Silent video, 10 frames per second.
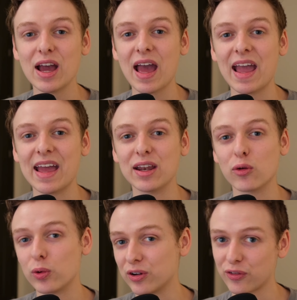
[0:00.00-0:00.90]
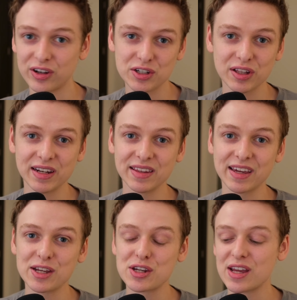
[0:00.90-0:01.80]
And when you're finished cleaning the
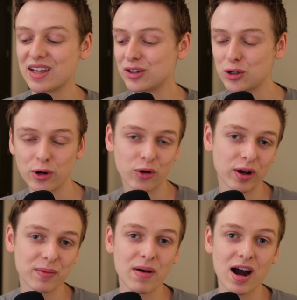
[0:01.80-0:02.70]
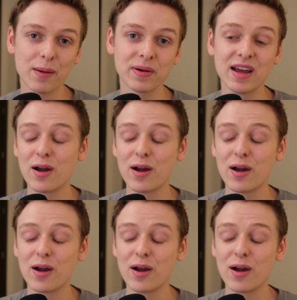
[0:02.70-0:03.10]
kitchen, do a quick mop.